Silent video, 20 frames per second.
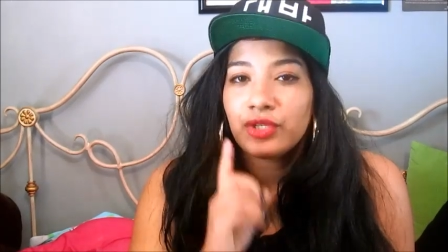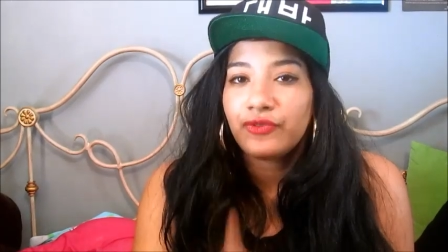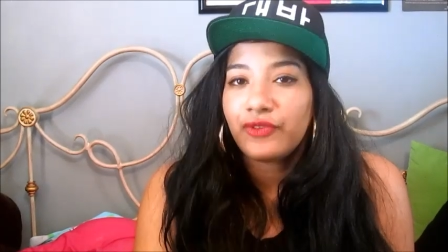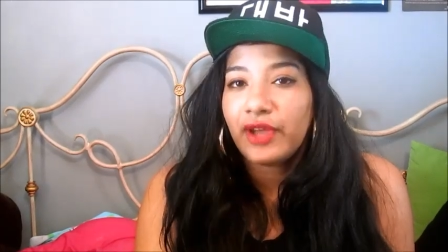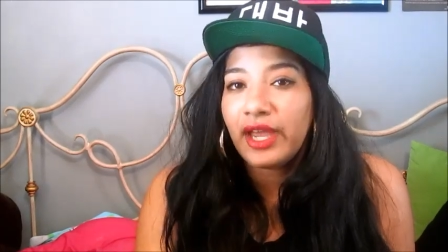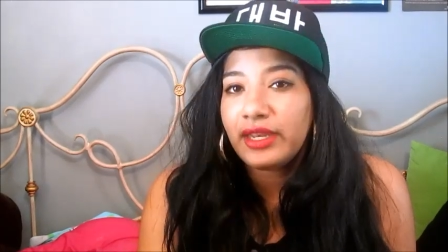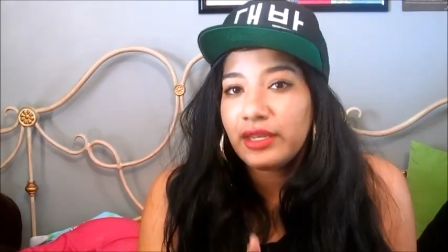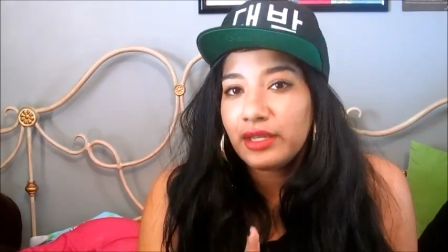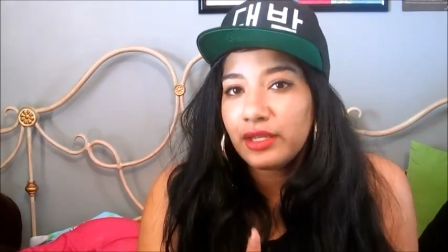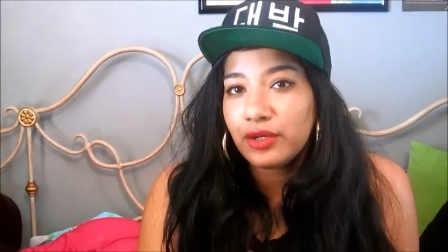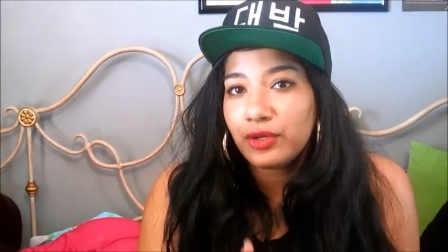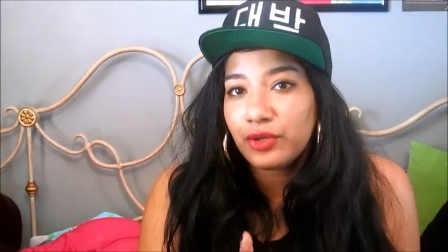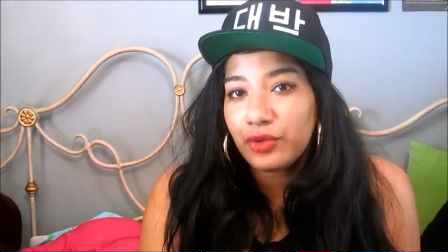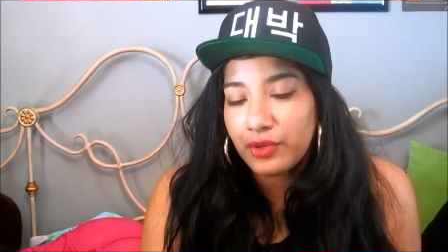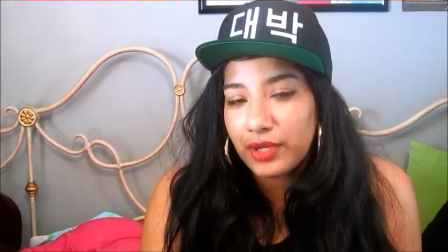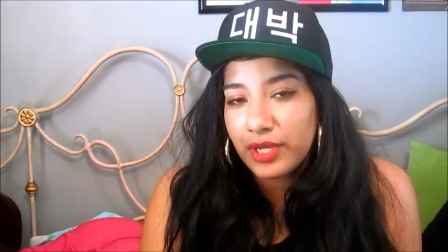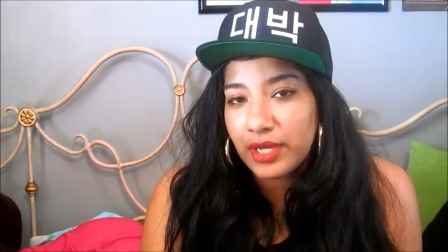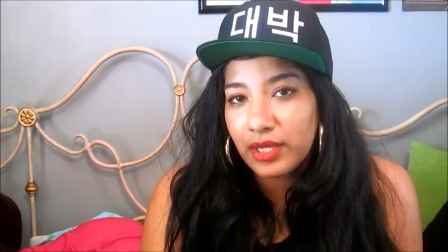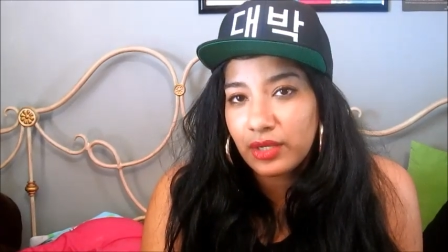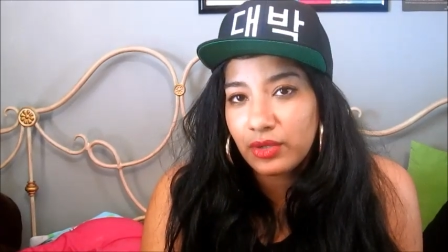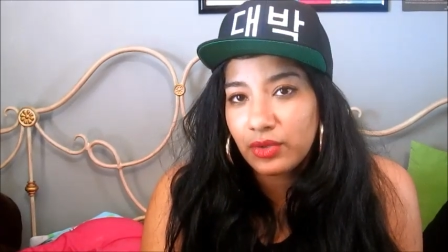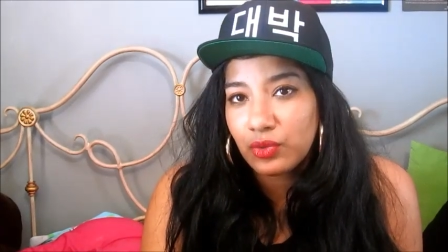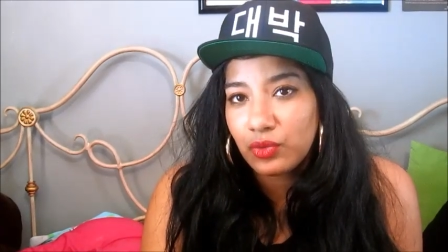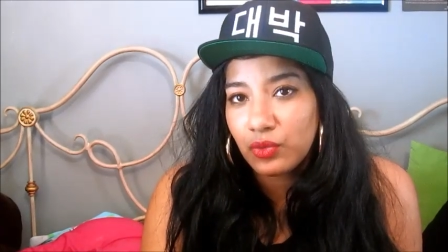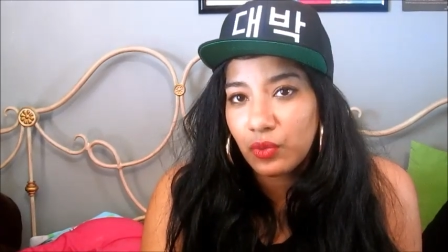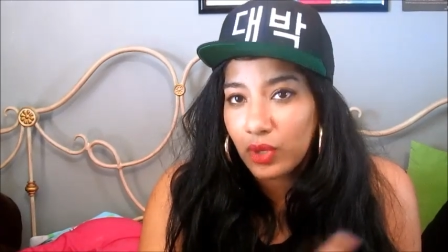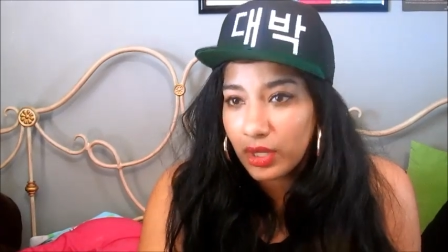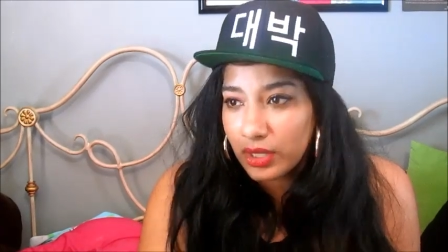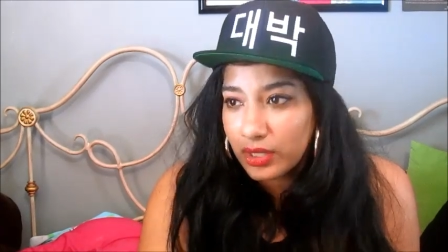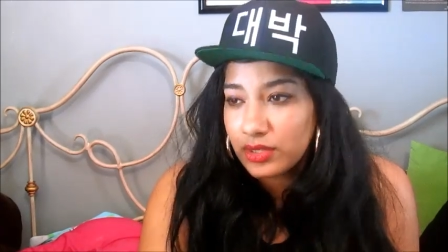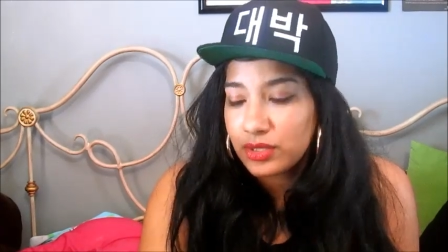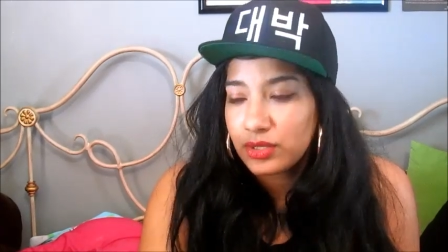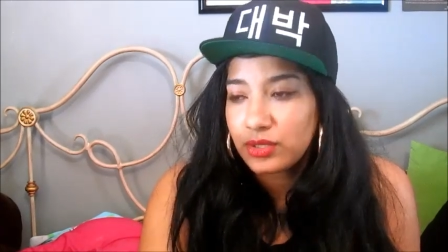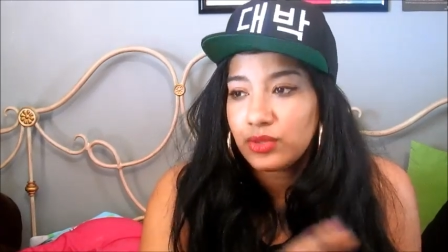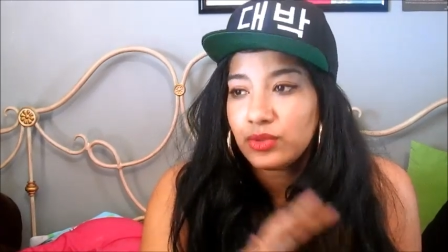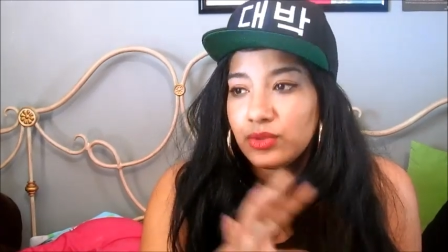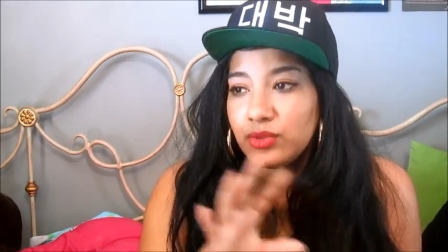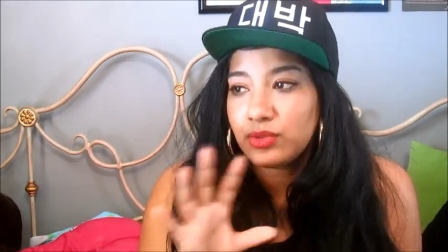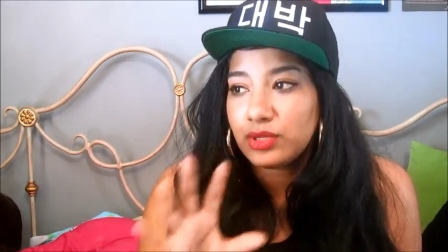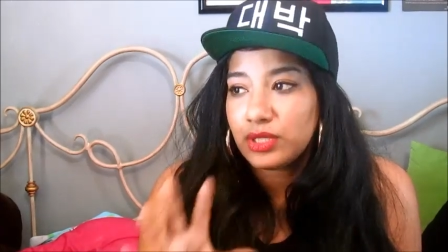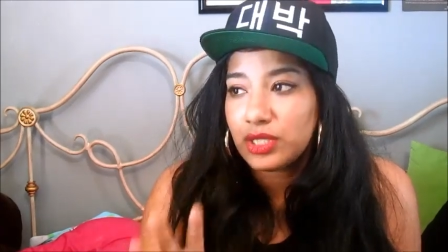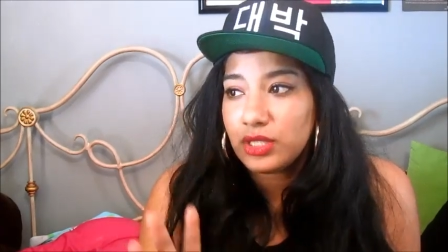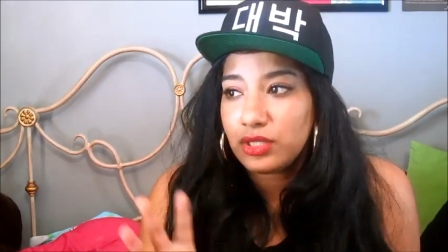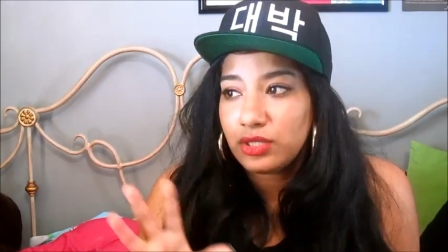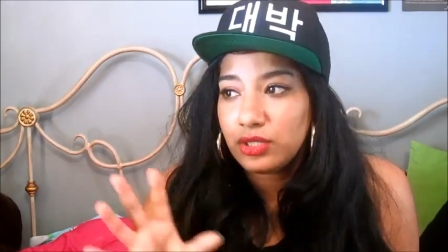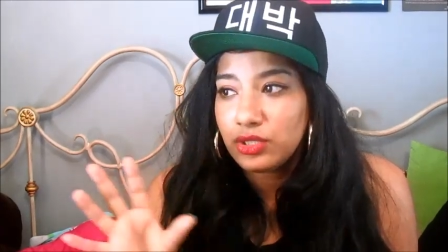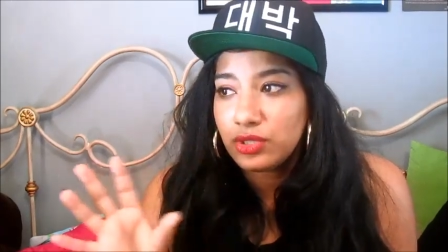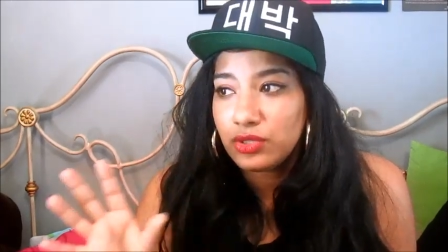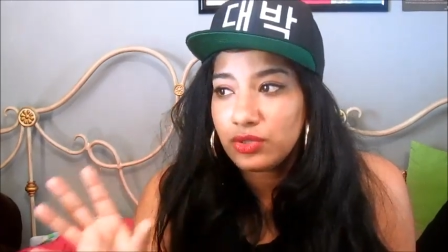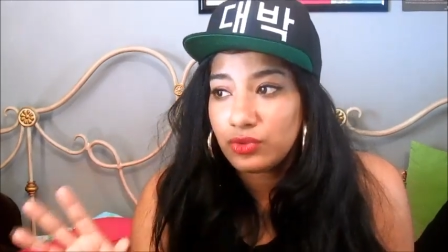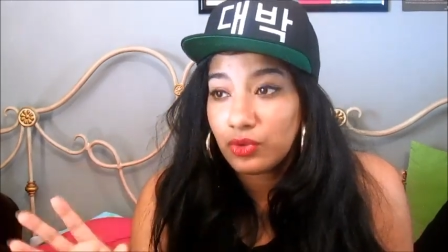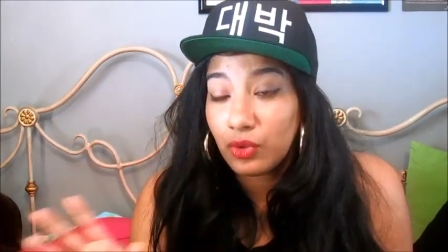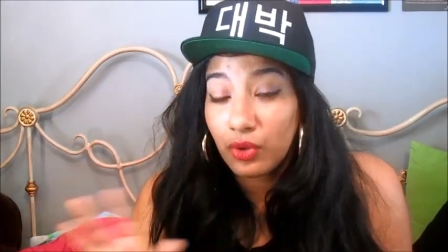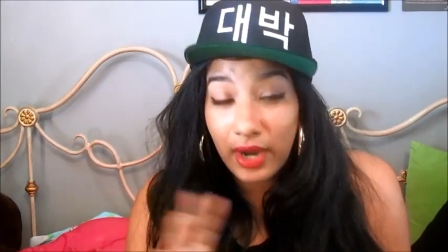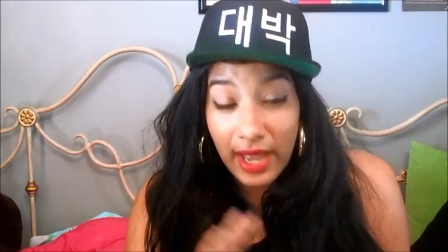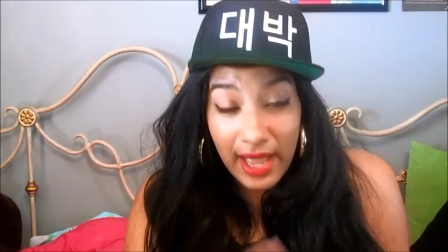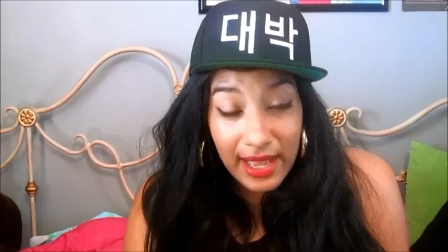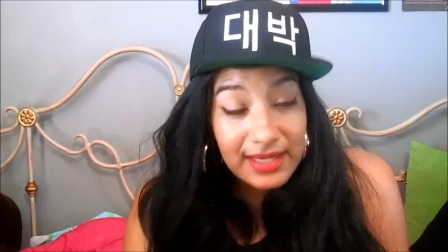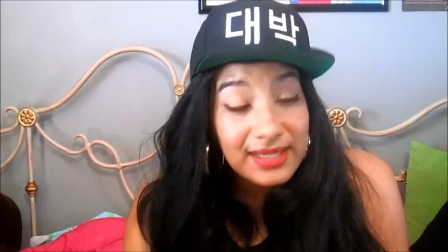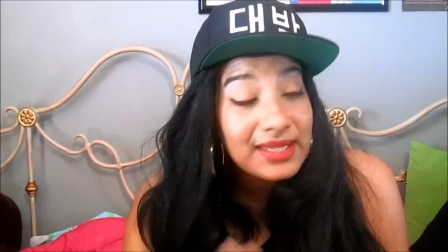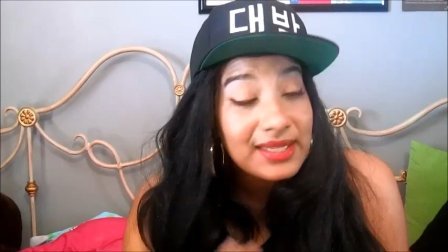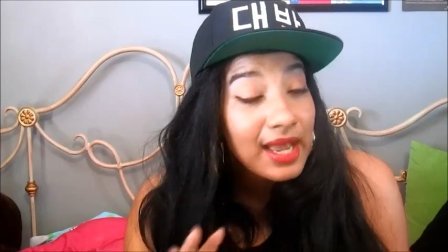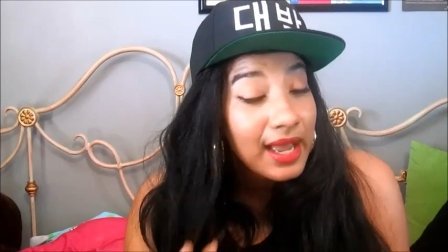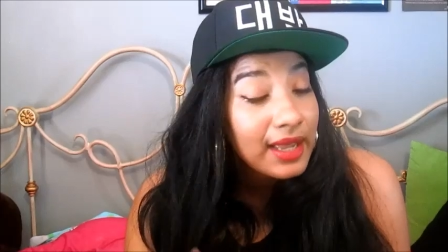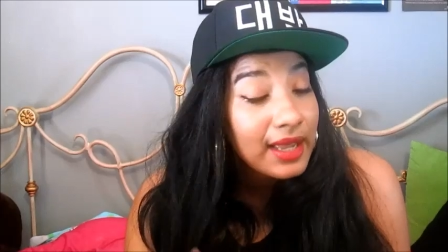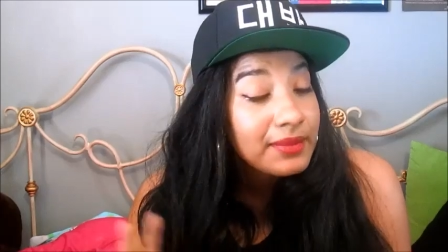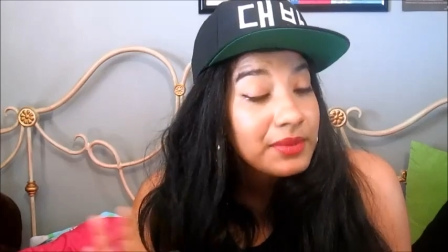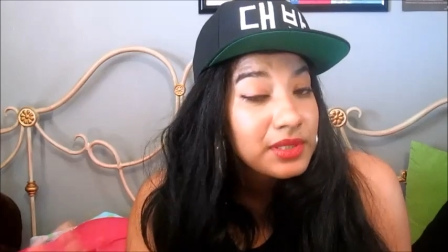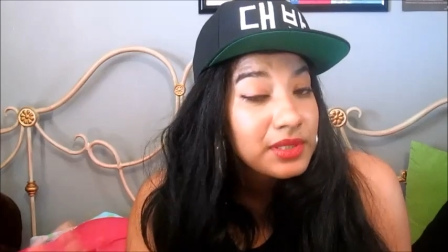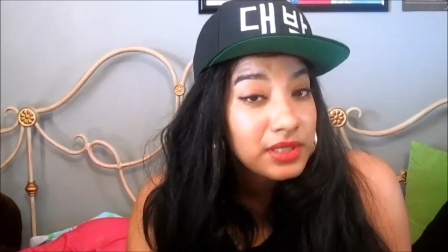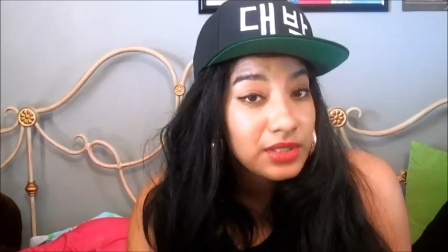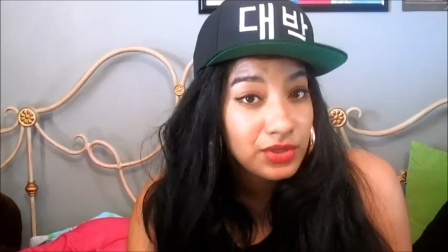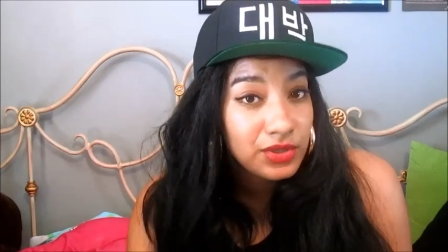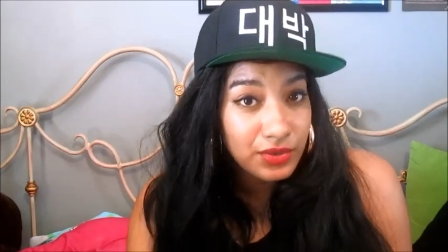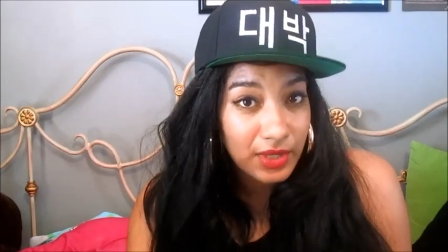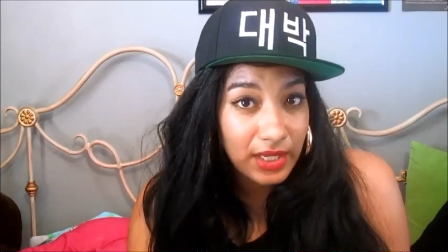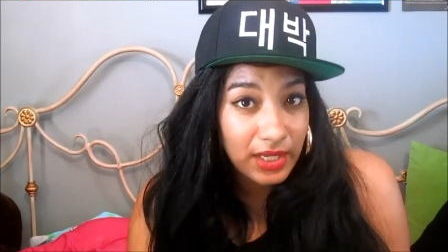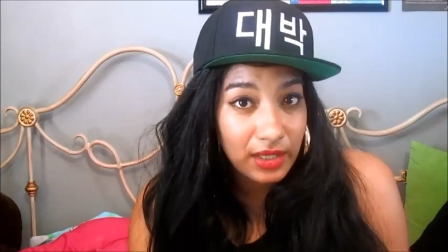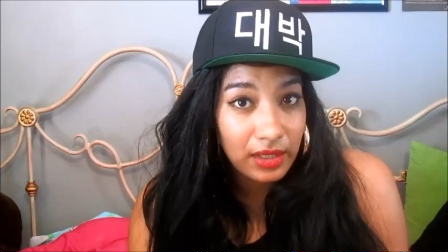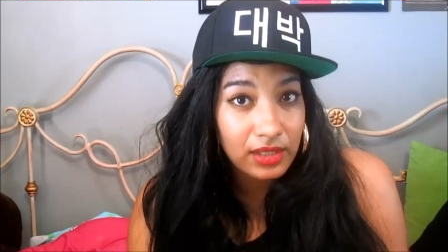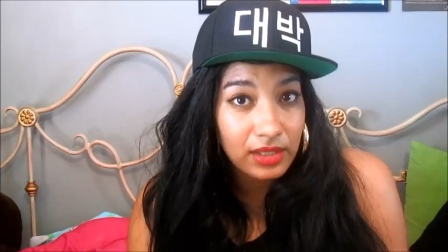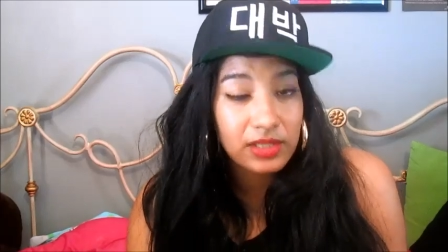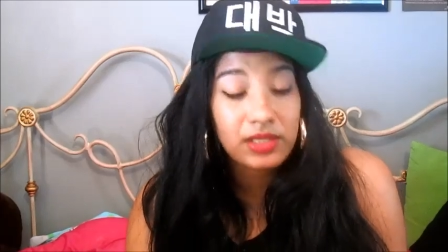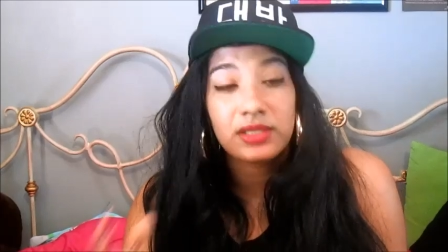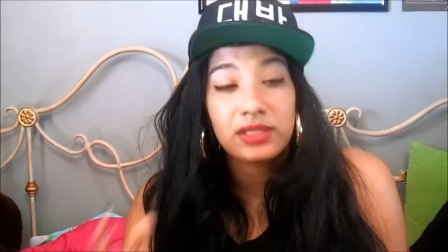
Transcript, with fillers: So finding a Korean who wants to teach you or has time to teach you English,